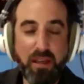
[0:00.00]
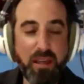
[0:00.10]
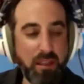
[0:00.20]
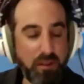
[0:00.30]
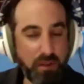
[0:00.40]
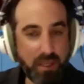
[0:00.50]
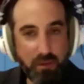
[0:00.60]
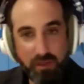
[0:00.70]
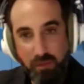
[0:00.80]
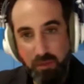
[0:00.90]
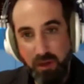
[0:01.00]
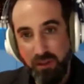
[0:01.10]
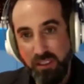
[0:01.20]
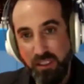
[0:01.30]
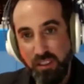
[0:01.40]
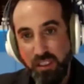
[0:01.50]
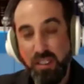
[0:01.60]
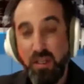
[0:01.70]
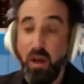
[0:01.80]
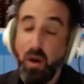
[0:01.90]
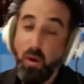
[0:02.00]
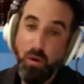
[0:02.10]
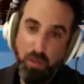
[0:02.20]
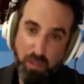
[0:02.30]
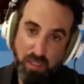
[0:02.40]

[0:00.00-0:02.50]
Either get rid of a politician, or